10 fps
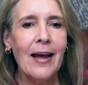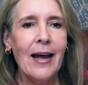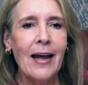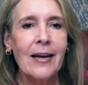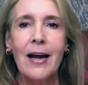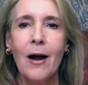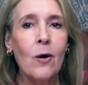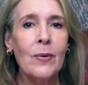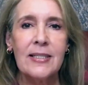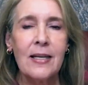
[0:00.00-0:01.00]
and I
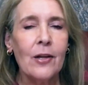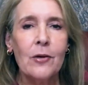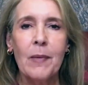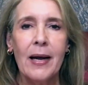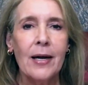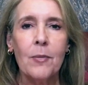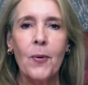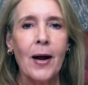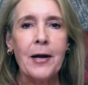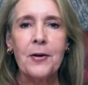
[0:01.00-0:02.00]
always colored my hair
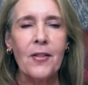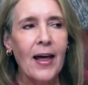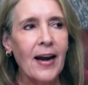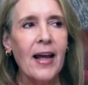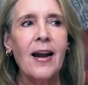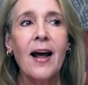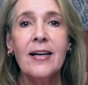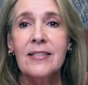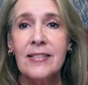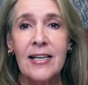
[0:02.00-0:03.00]
prior to that, and
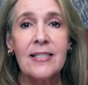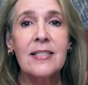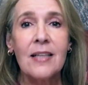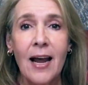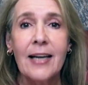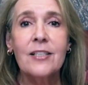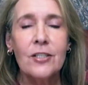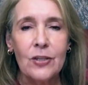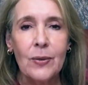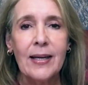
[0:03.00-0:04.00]
I disliked
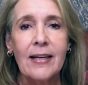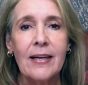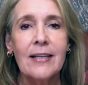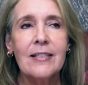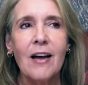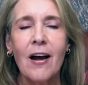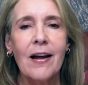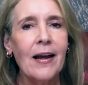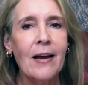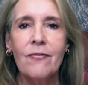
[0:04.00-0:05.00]
doing it
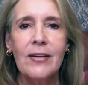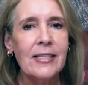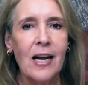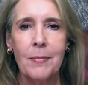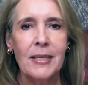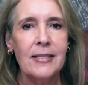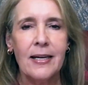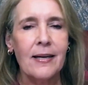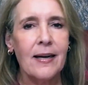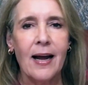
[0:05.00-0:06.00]
every time I
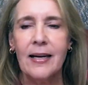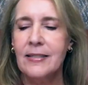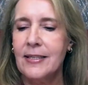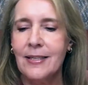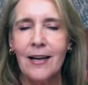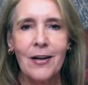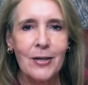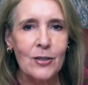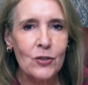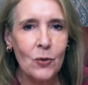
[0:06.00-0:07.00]
did it. I did not
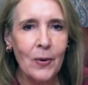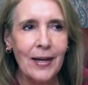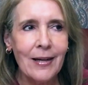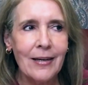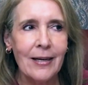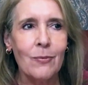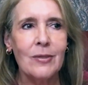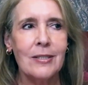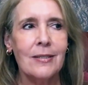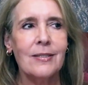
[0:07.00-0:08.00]
enjoy it. It
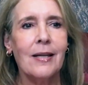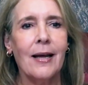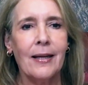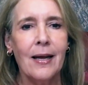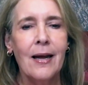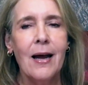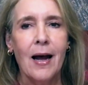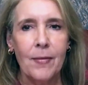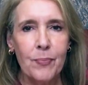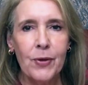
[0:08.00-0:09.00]
was just like
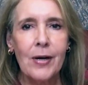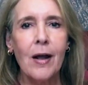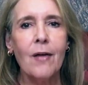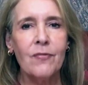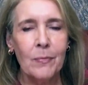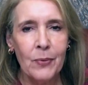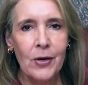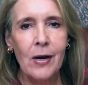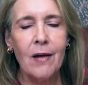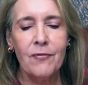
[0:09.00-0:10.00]
I'd put it off and put
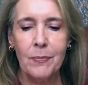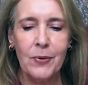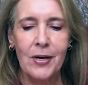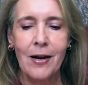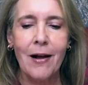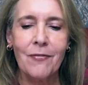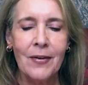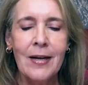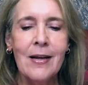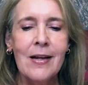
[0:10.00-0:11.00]
it off and put it off.
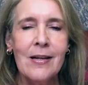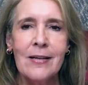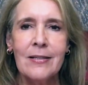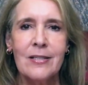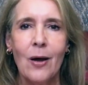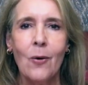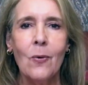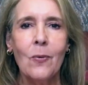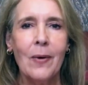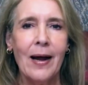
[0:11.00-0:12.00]

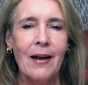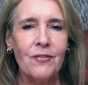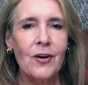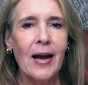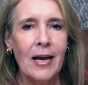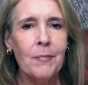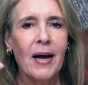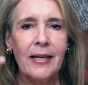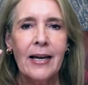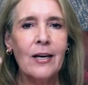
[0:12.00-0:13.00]
So after I had
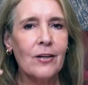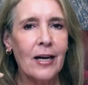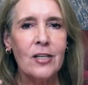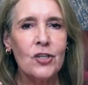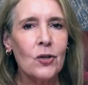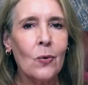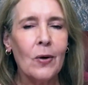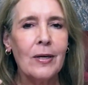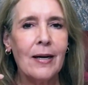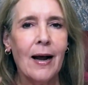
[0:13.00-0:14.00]
my hair cut
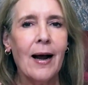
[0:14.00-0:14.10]
short,